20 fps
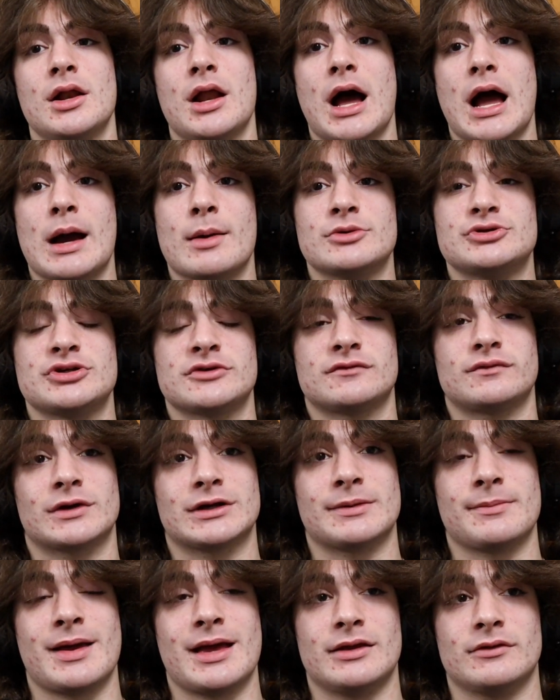I would just
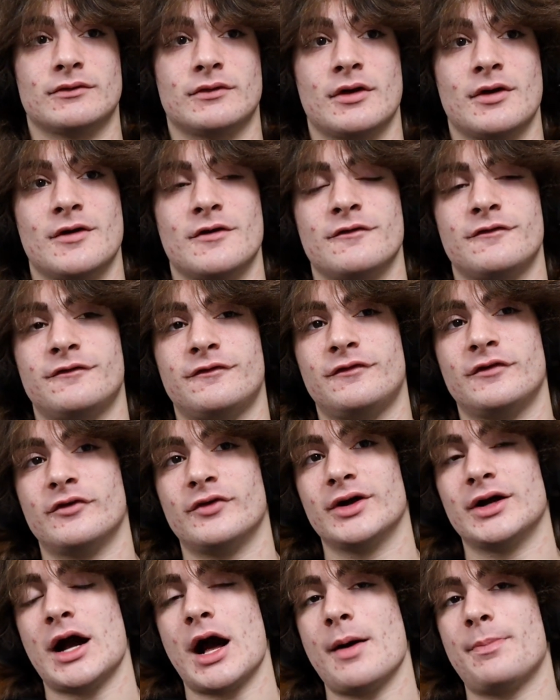recommend
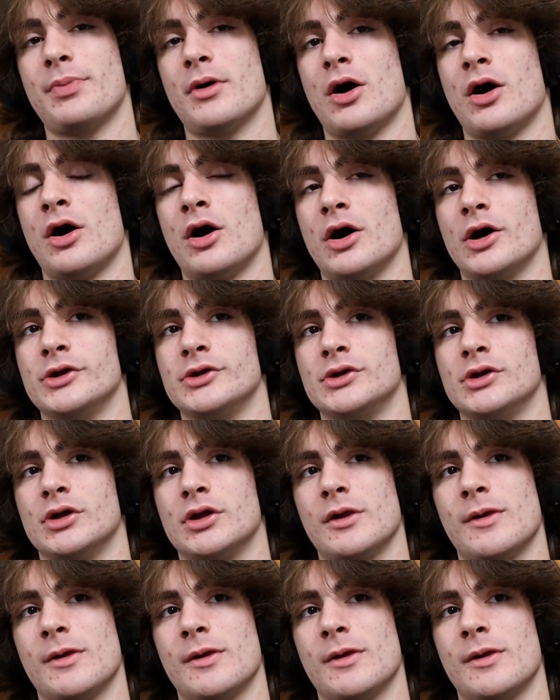filling up on